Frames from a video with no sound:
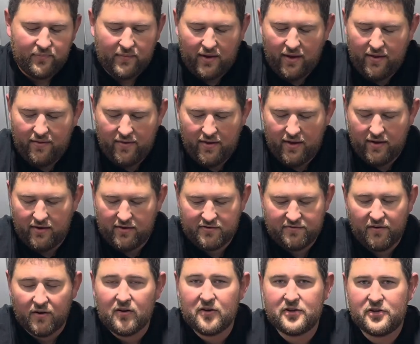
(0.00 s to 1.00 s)
And then as
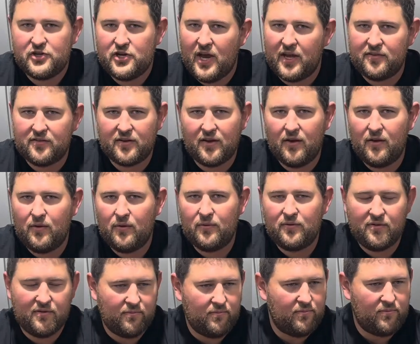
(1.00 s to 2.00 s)
far as jets go,
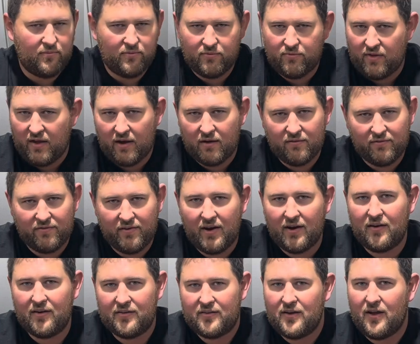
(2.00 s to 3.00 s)
they're
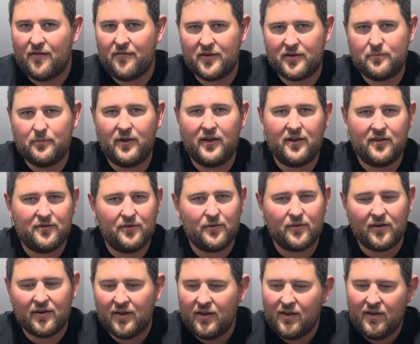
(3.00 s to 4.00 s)
very
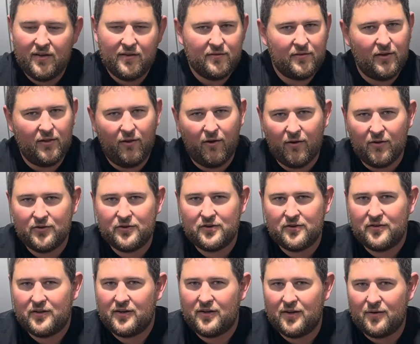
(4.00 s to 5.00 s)
self-explanatory. The larger
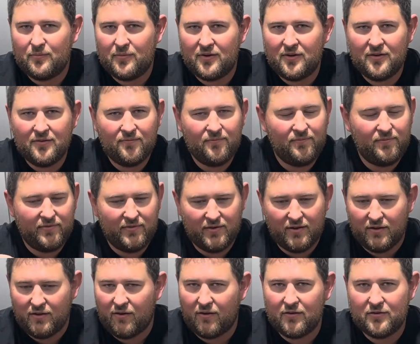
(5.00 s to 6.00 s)
the number, the
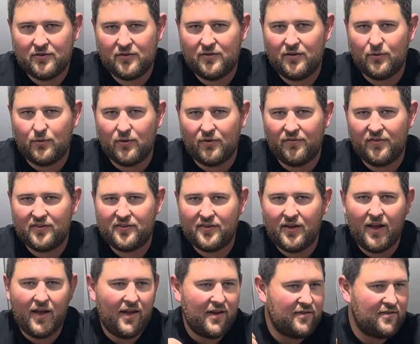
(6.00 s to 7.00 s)
larger the orifice
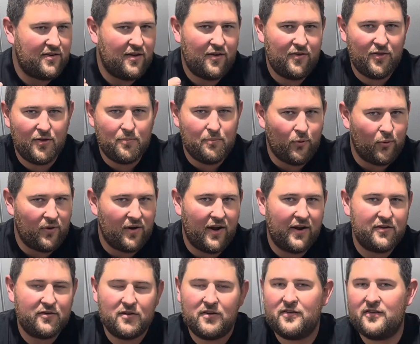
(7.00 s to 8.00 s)
size, the more
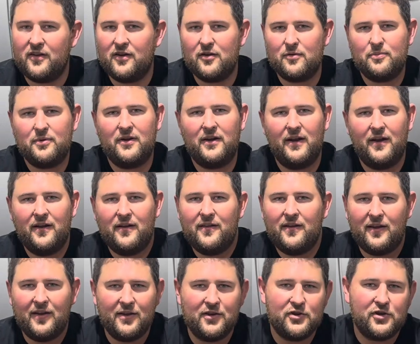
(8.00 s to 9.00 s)
nitrous that you're putting in
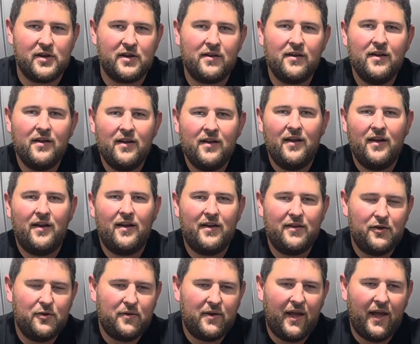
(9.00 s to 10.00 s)
the engine.
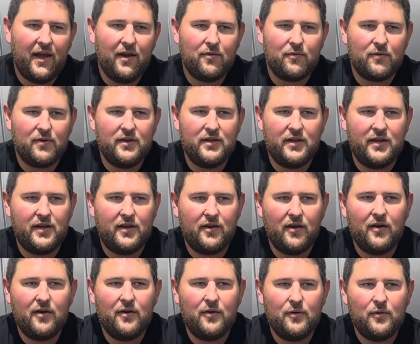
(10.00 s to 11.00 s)
You can't really
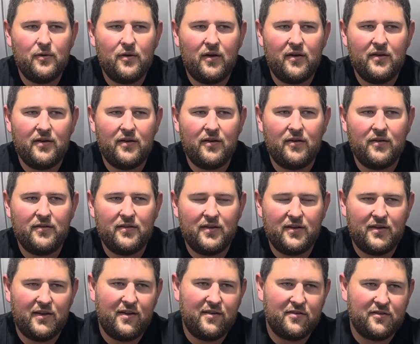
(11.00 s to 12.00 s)
go on the
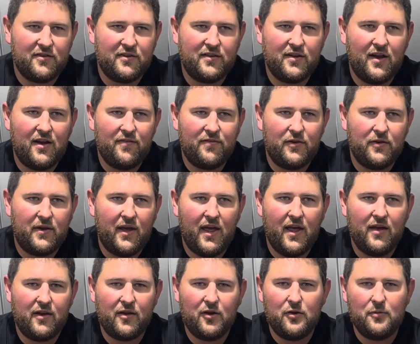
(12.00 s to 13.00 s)
diesel stuff. You
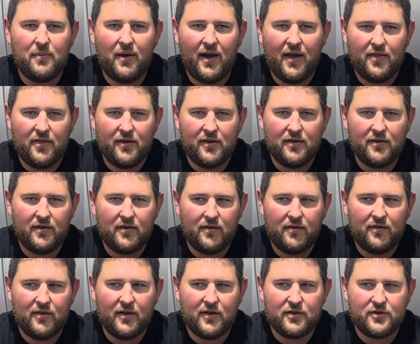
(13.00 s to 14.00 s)
can't go by
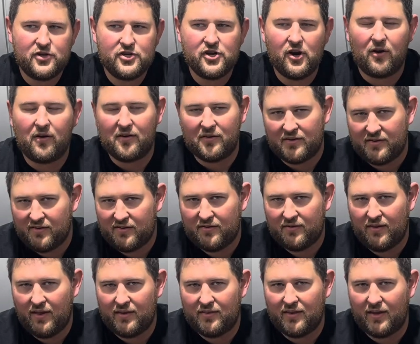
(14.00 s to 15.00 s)
the charts
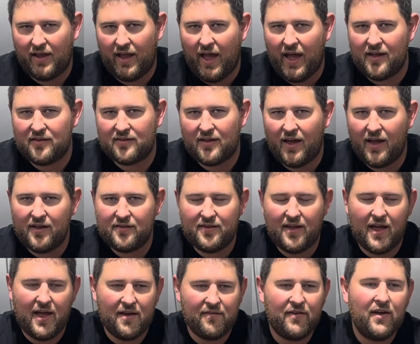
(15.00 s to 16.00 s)
that the gas guys
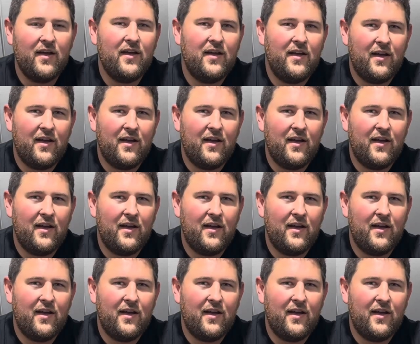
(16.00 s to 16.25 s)
have.